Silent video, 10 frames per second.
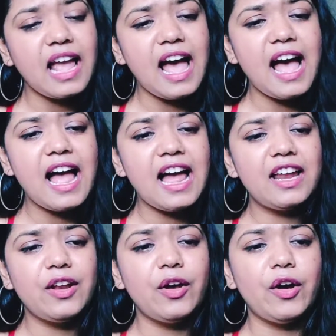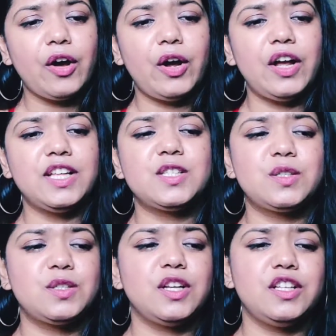And
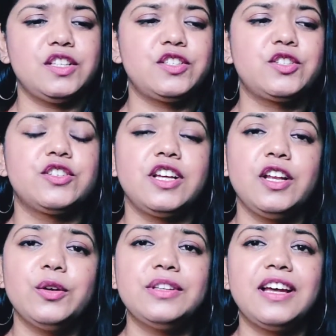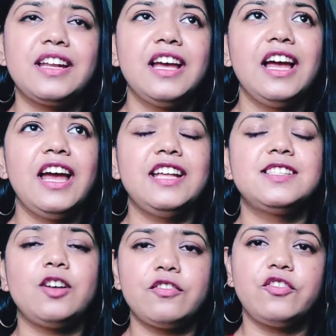it's to tell you that
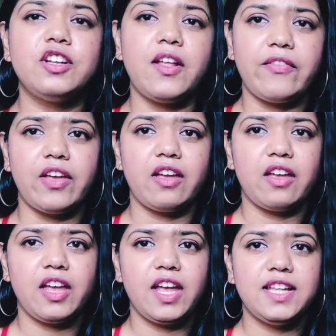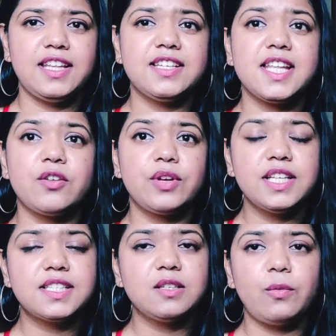it's not for nothing. There's a
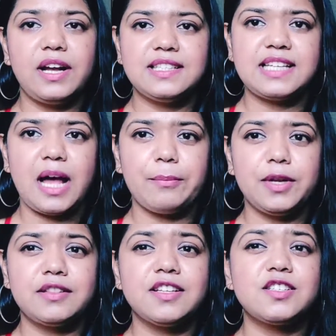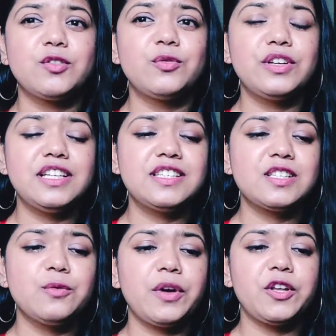reason why it's happening. There's a
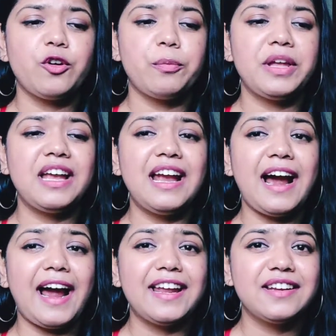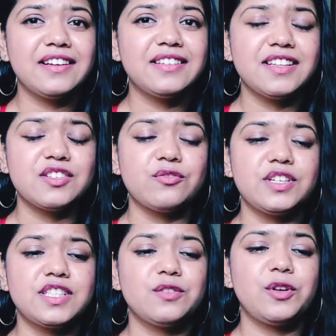reason why you're being guided. There's a
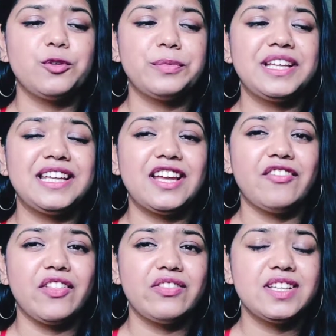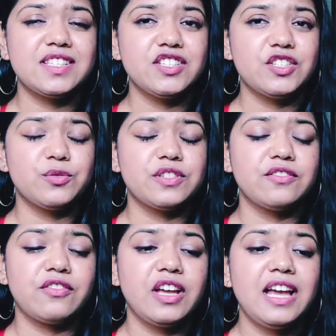reason why you're being given these
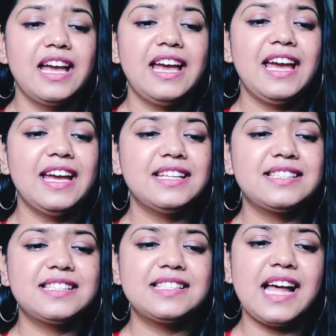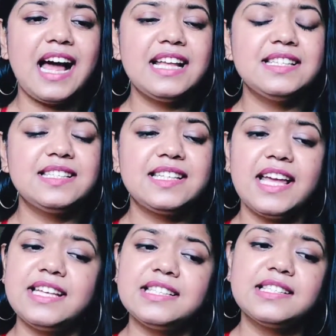intuitive hits, signs,
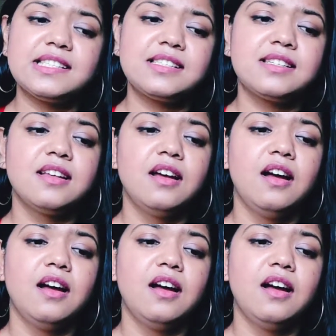things.